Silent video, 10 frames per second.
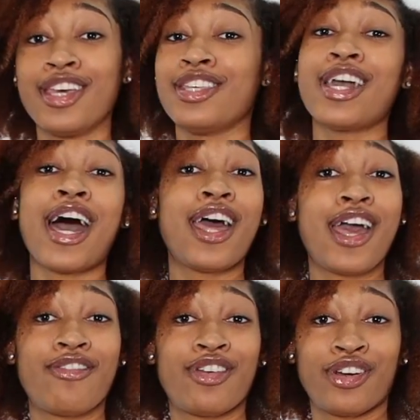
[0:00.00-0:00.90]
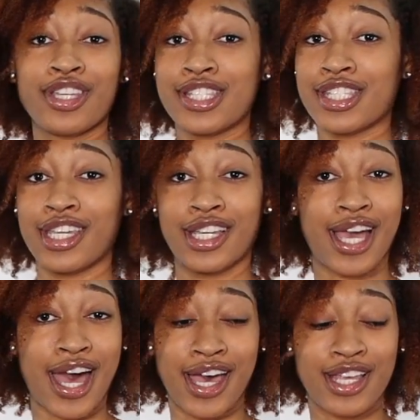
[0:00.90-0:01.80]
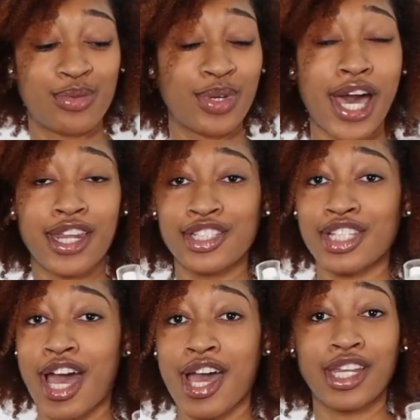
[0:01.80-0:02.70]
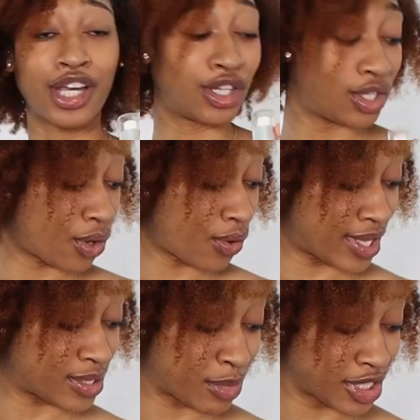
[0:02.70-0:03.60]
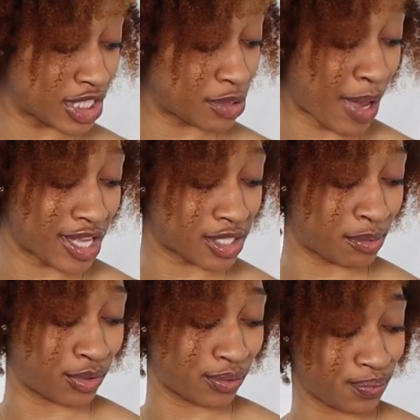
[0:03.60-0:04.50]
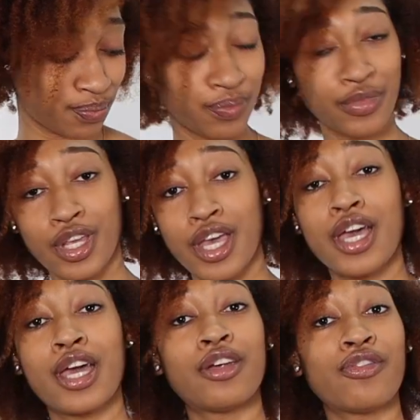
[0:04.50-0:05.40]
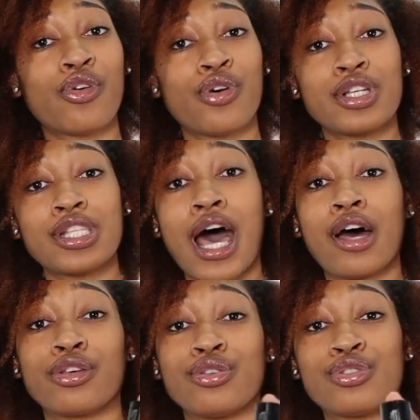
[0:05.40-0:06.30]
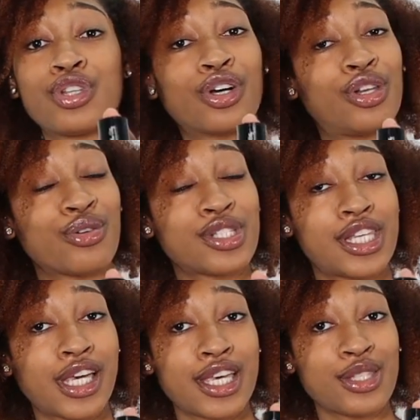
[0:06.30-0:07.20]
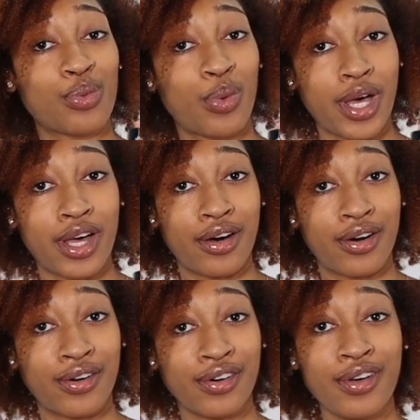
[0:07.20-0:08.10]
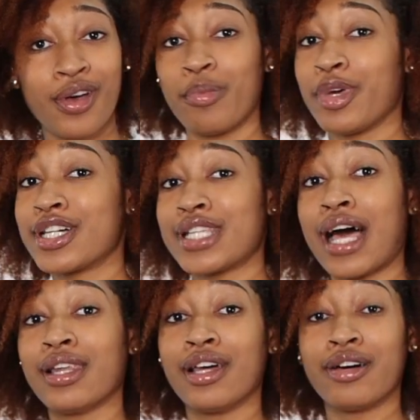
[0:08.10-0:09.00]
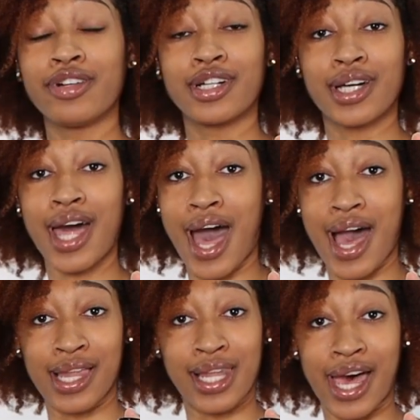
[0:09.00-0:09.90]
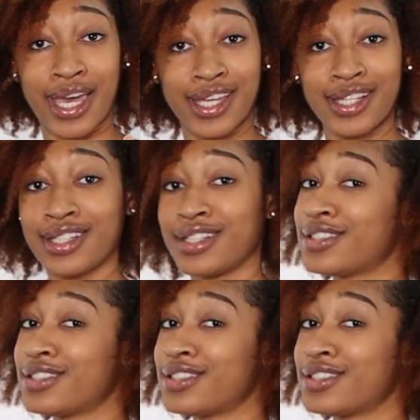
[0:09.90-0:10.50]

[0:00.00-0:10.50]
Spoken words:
You gotta have it on your skin, guys. We gotta shine and glow as much as possible. And of course I'll use the glow stick as well because I love a good highlight.